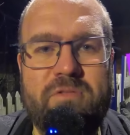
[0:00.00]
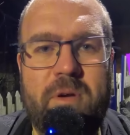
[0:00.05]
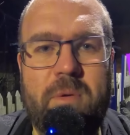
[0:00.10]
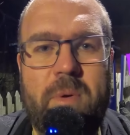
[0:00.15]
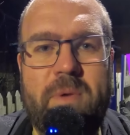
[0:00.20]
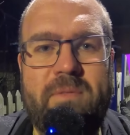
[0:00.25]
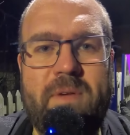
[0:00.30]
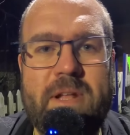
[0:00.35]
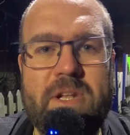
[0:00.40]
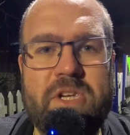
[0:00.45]

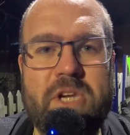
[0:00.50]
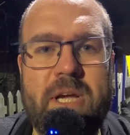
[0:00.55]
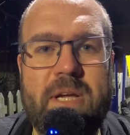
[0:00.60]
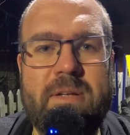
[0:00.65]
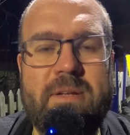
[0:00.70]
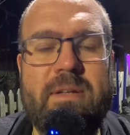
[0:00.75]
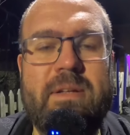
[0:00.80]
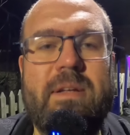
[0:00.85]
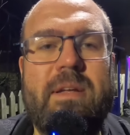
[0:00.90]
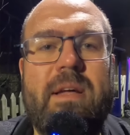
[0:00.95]
Railway Adventure,
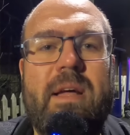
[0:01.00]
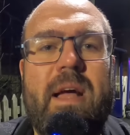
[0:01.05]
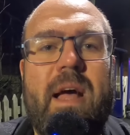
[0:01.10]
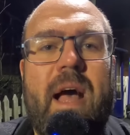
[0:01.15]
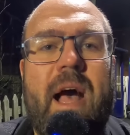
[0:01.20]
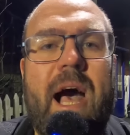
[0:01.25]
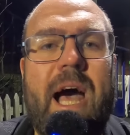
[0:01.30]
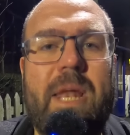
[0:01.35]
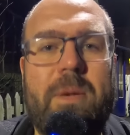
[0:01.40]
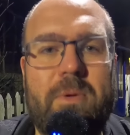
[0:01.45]

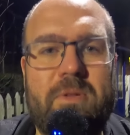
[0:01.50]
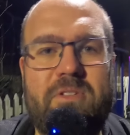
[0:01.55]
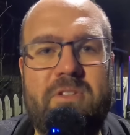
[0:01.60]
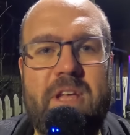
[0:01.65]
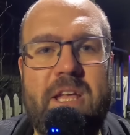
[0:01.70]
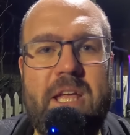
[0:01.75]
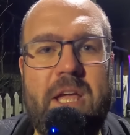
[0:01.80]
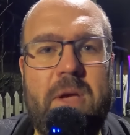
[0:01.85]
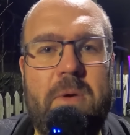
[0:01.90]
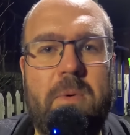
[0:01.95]
and I'll
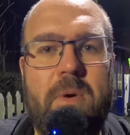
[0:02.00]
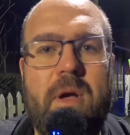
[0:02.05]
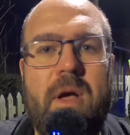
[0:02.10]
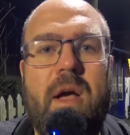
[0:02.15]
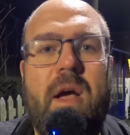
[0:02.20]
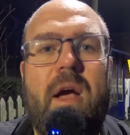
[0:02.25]
see you